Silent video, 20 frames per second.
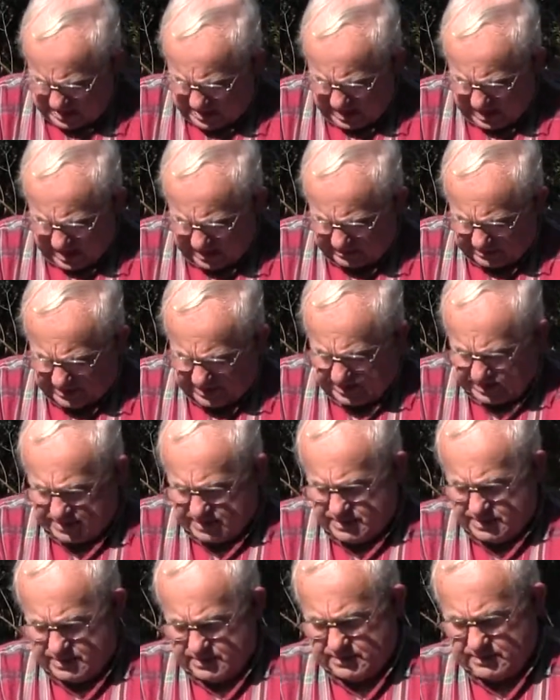And
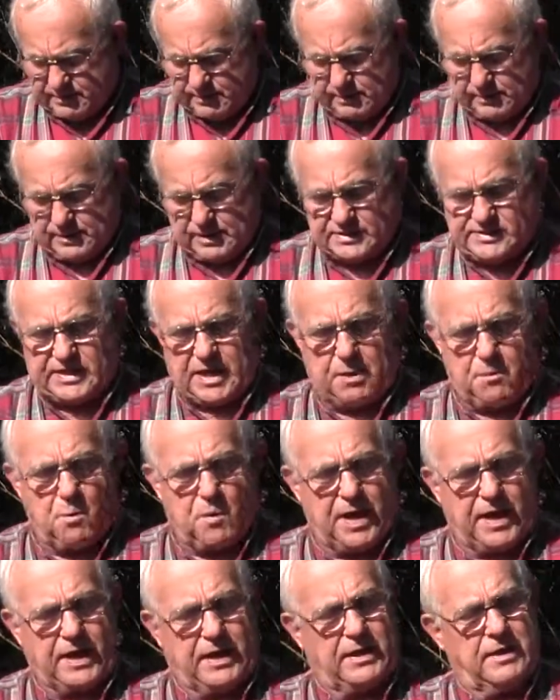the same
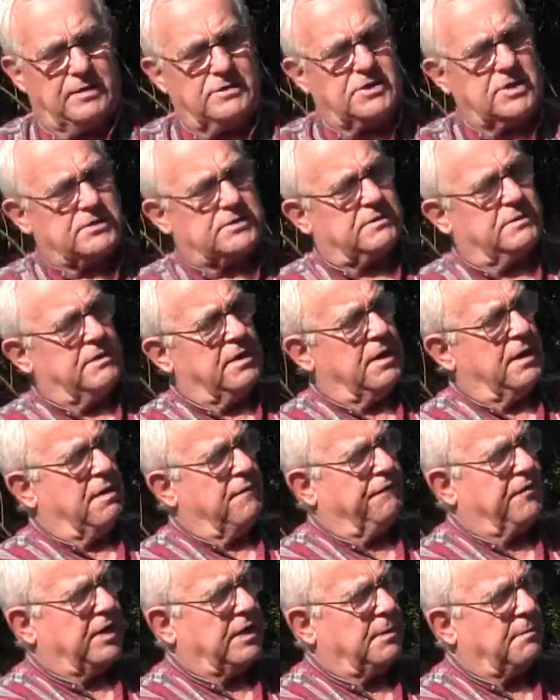way, just
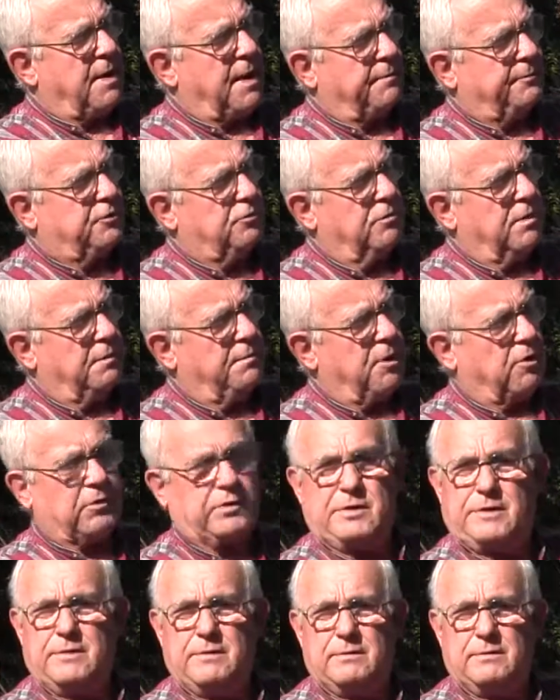fill them up to about
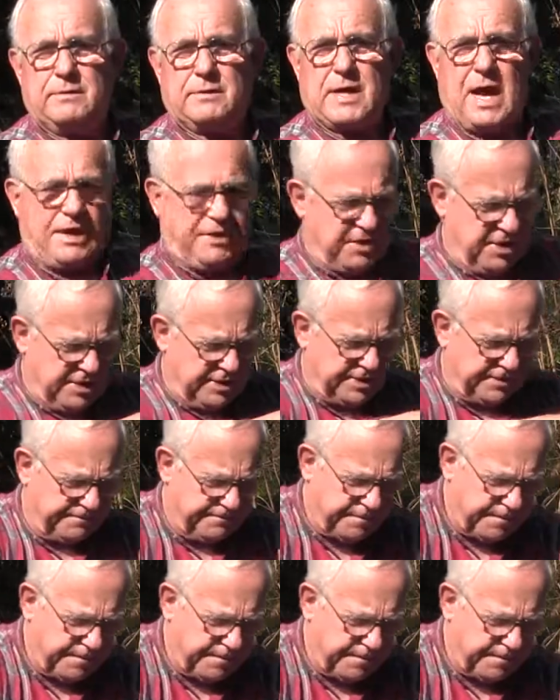right here.